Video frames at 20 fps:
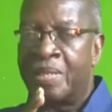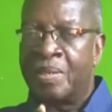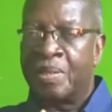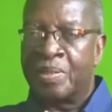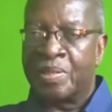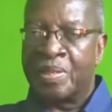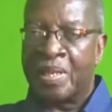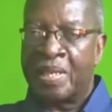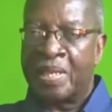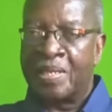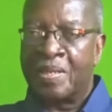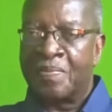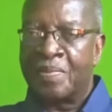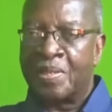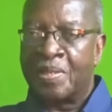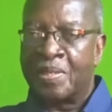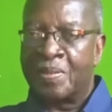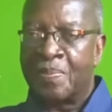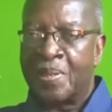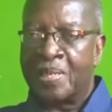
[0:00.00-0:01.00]
side of
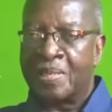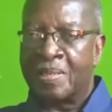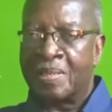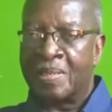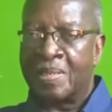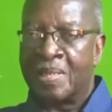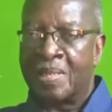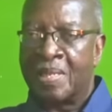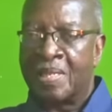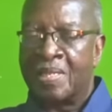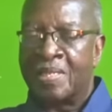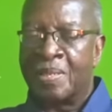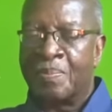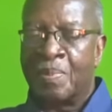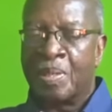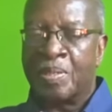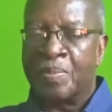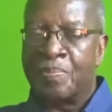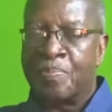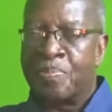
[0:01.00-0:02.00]
this matter. It's a
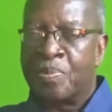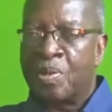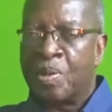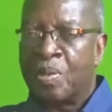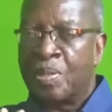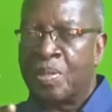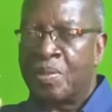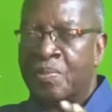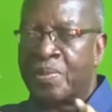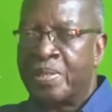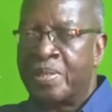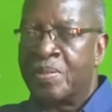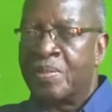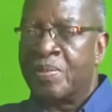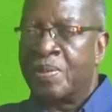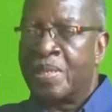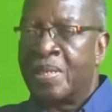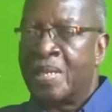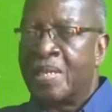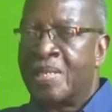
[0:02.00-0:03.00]
much broader issue,
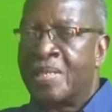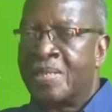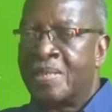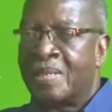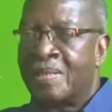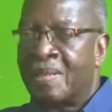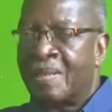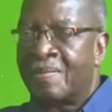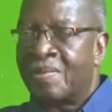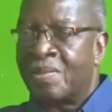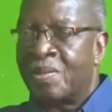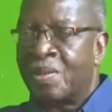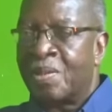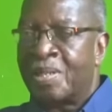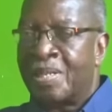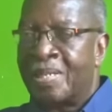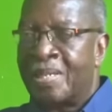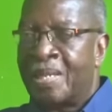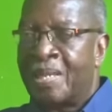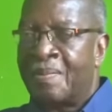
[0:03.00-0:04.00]
and
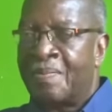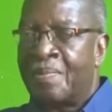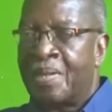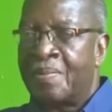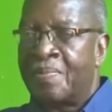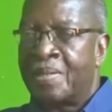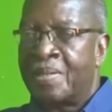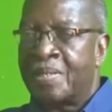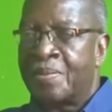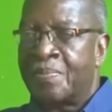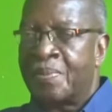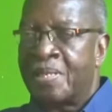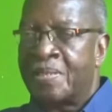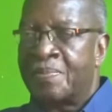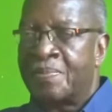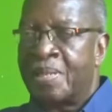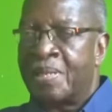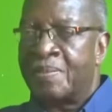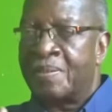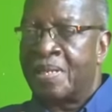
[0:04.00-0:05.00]
I've
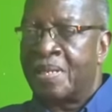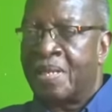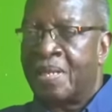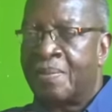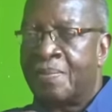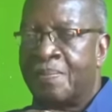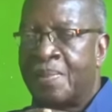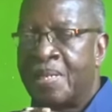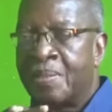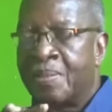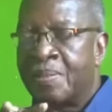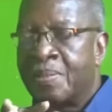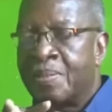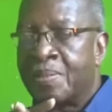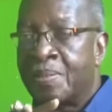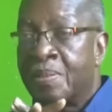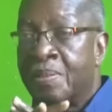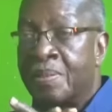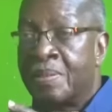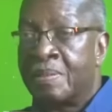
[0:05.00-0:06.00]
expressed my
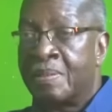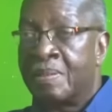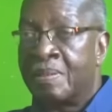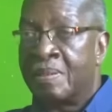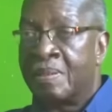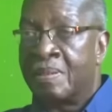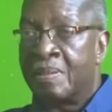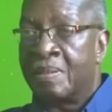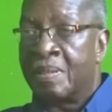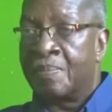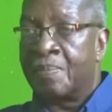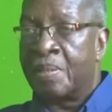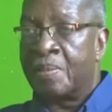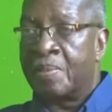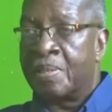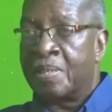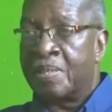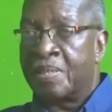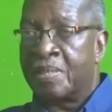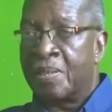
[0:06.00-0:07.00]
concern
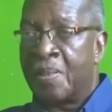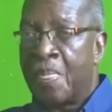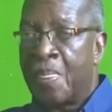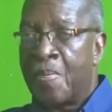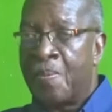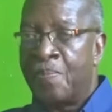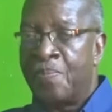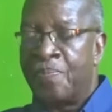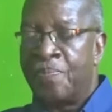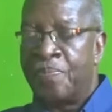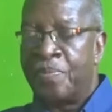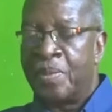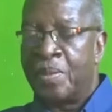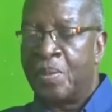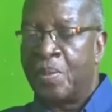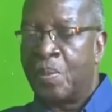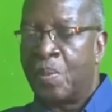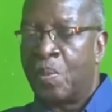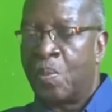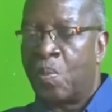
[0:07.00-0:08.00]
about this.
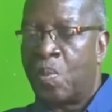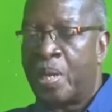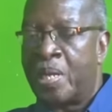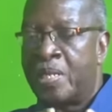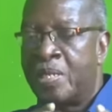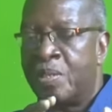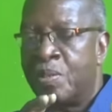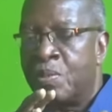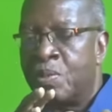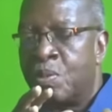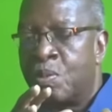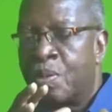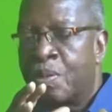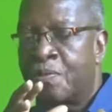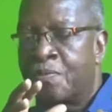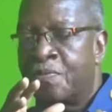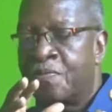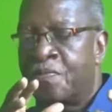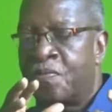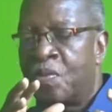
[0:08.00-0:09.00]
While you
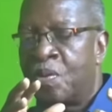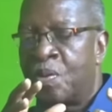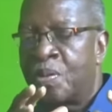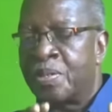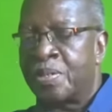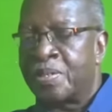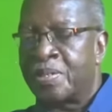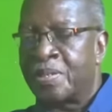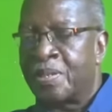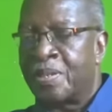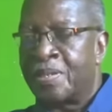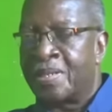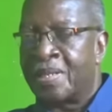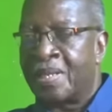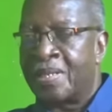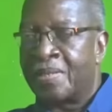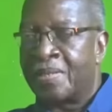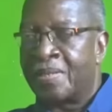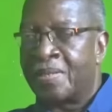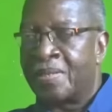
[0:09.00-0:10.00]
are focused on the
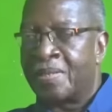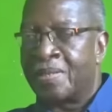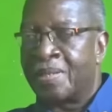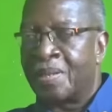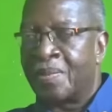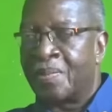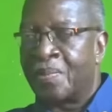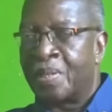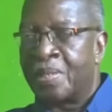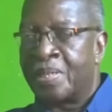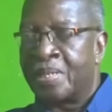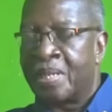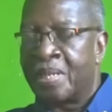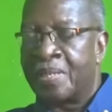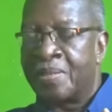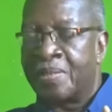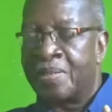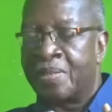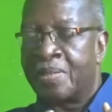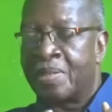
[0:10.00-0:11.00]
ICJ and what the
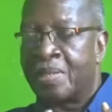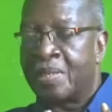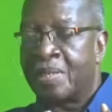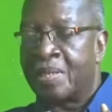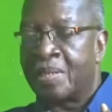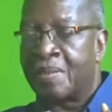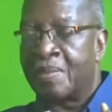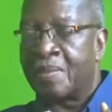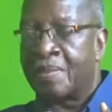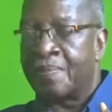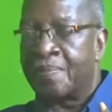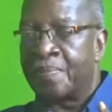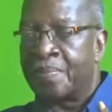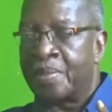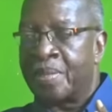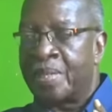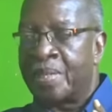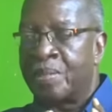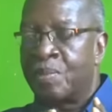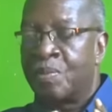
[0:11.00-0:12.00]
ICJ
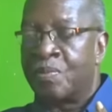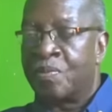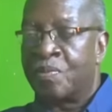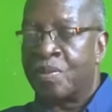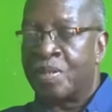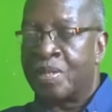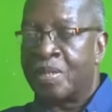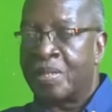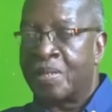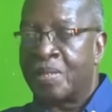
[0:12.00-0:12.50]
can do for you,